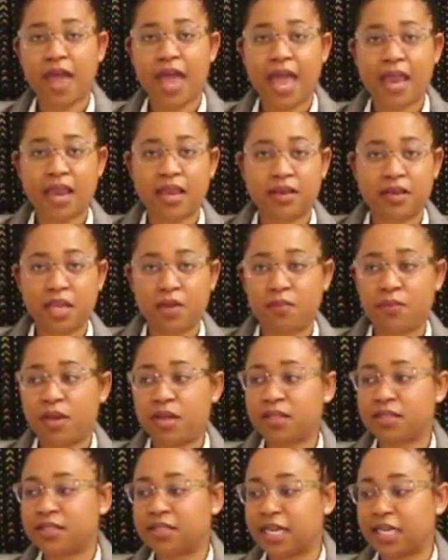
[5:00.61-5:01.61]

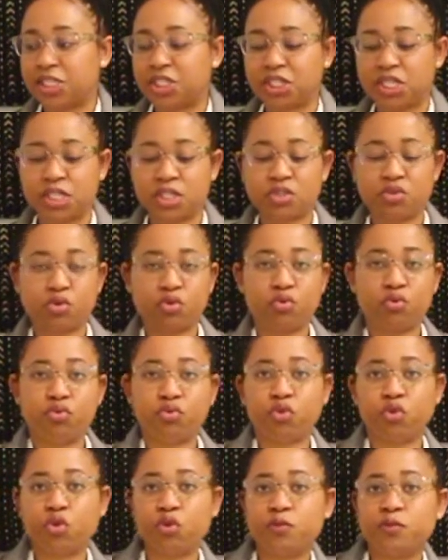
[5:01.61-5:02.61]
academic sessions or
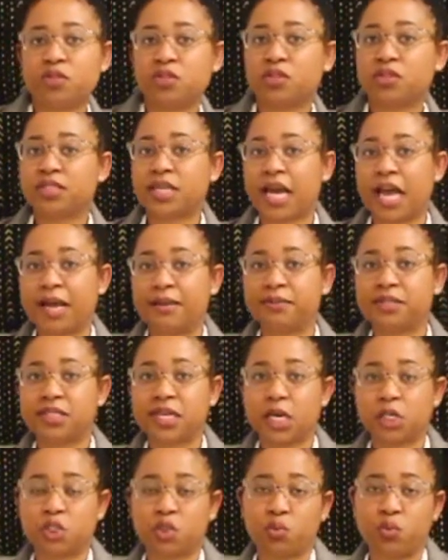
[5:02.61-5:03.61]
groups or time
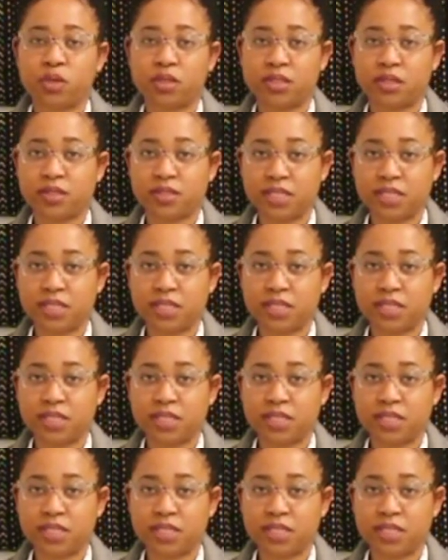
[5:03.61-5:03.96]
scheduled with their